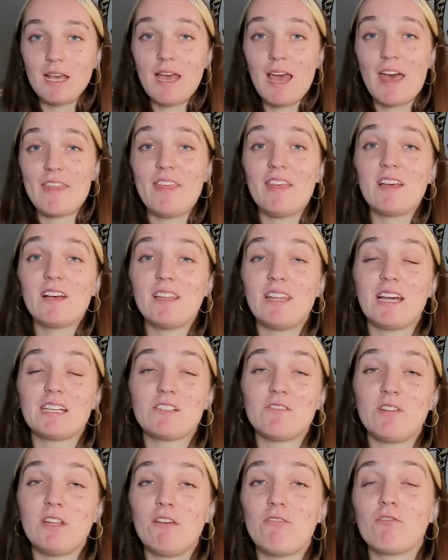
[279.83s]
I think
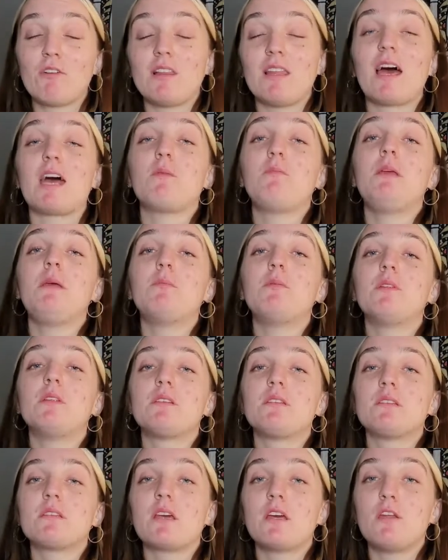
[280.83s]
collectively for a lot of people,
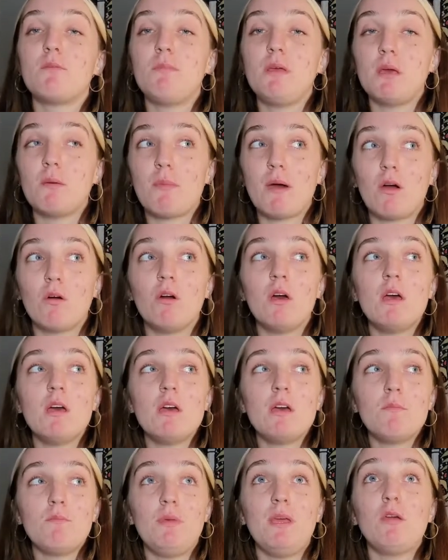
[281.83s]
this is going to be about
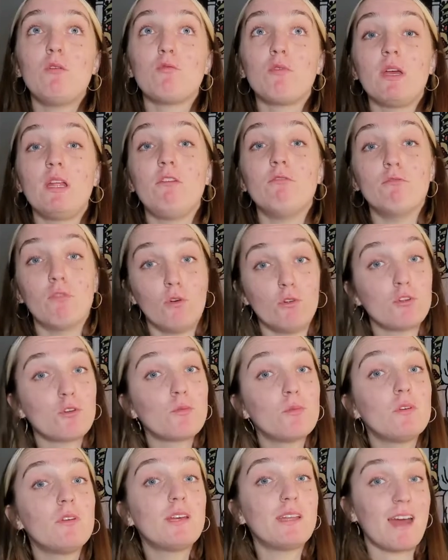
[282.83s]
being really
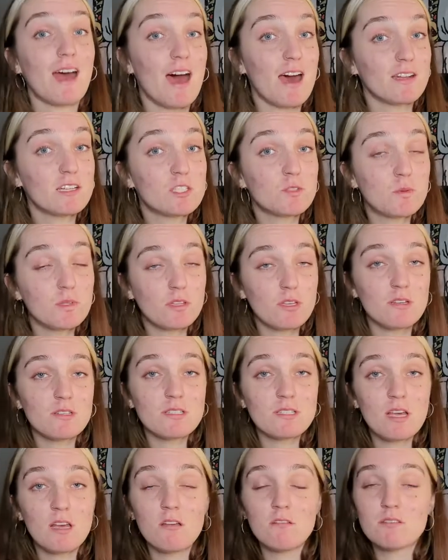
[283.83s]
vulnerable and honest with
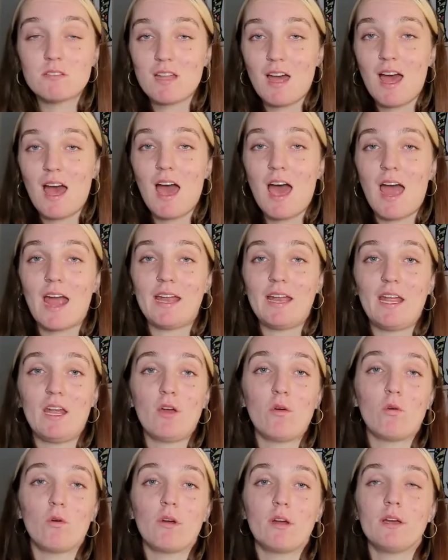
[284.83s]
ourselves, not hiding
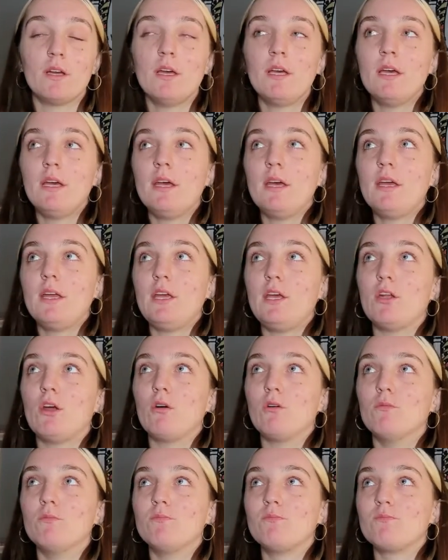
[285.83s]
or, you
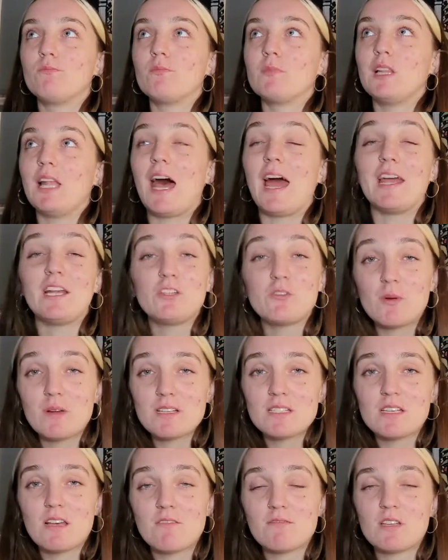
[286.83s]
know, lying to
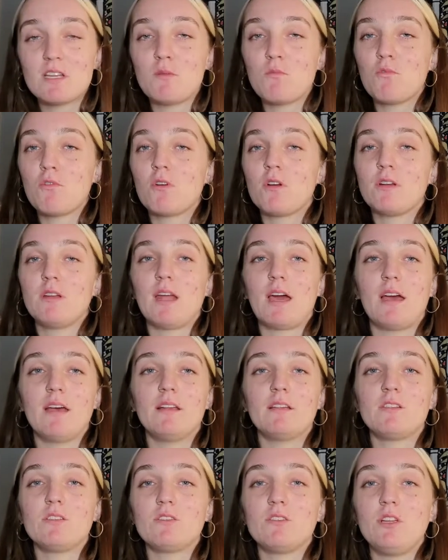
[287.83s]
ourselves anymore, not
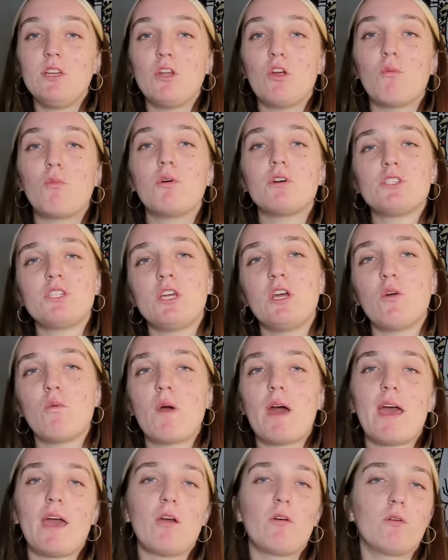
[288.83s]
you know, pushing
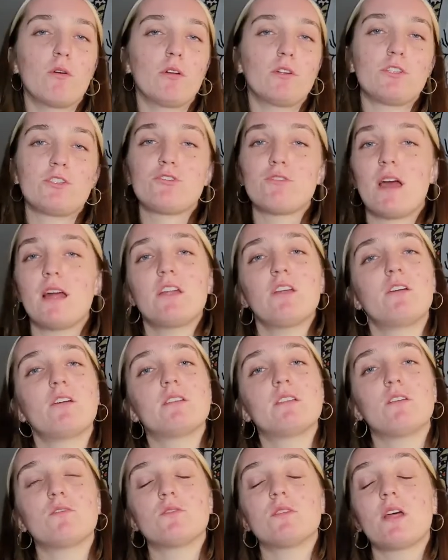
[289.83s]
away or distracting
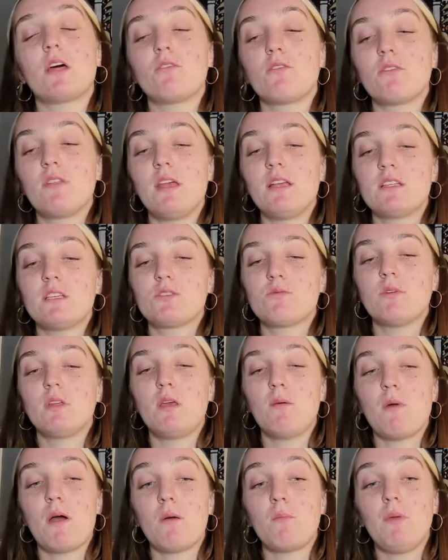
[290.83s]
ourselves with other things. It's really
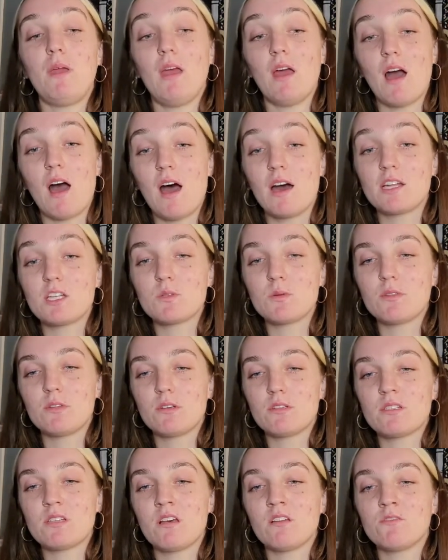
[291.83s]
about being honest with
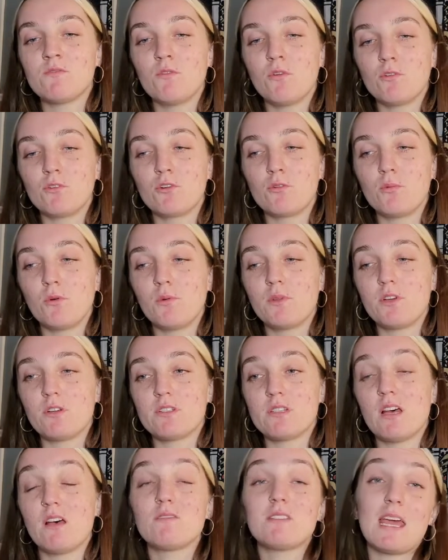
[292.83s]
ourselves, vulnerable with
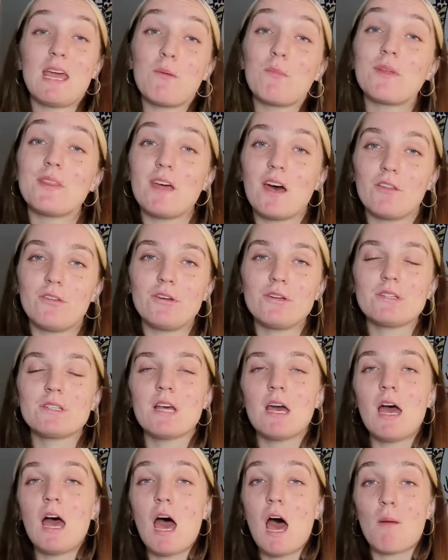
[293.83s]
ourselves and with others
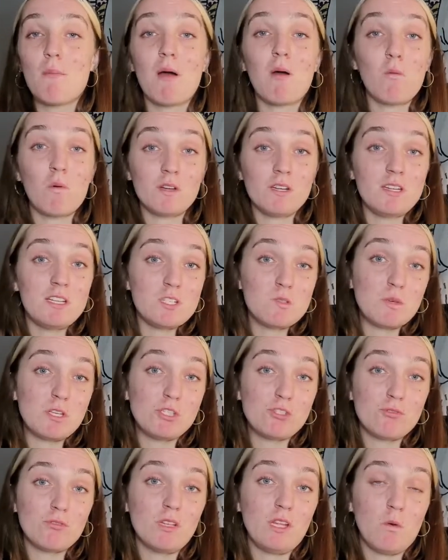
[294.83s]
about what it is we
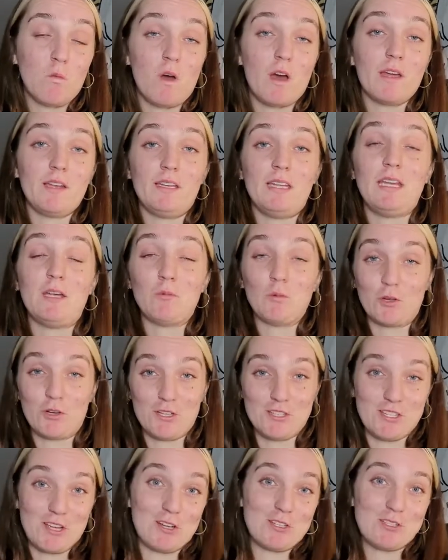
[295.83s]
truly want and need. What
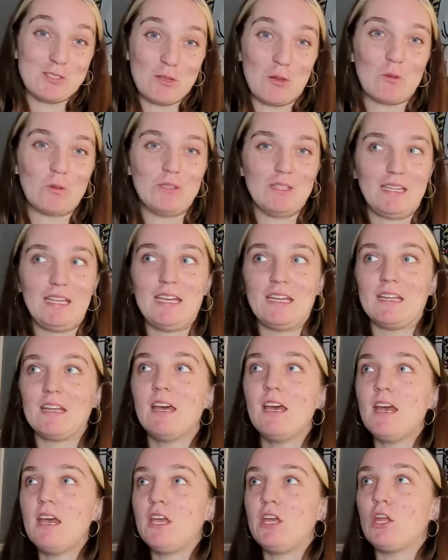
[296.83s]
does our soul need?
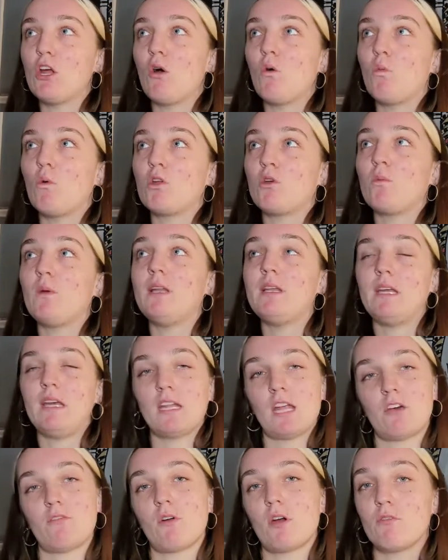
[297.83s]
You know, what do we need
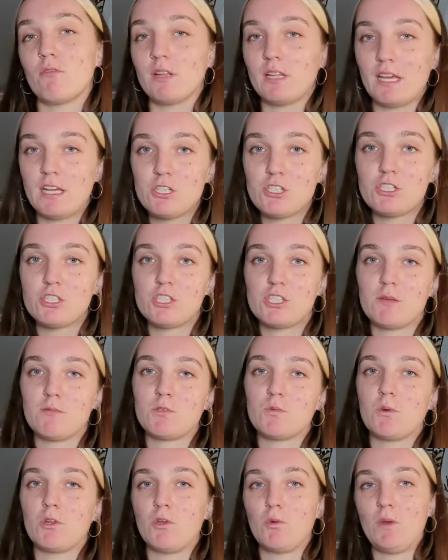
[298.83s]
out of our
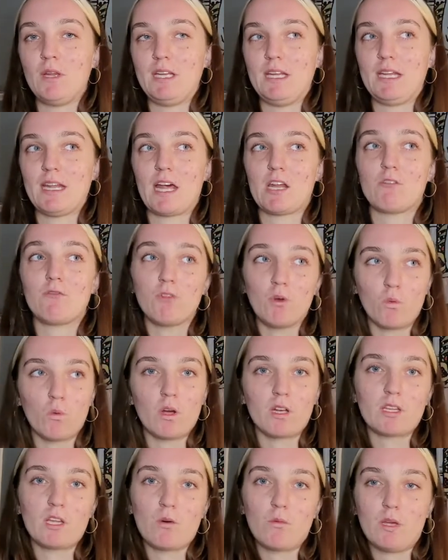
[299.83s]
relationships? What do we need out of the
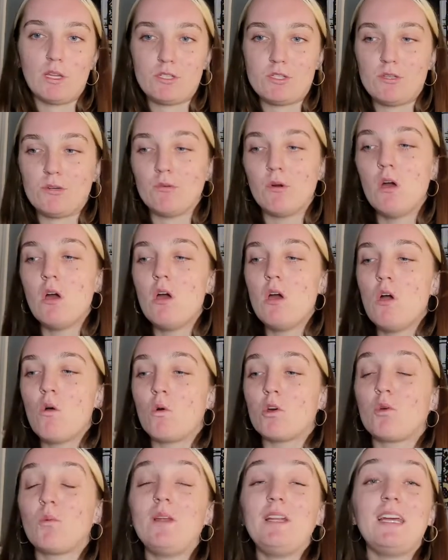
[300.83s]
work that we do?
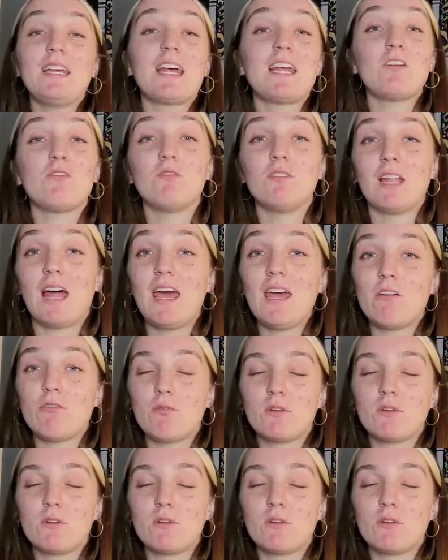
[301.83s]
What do we need out of life?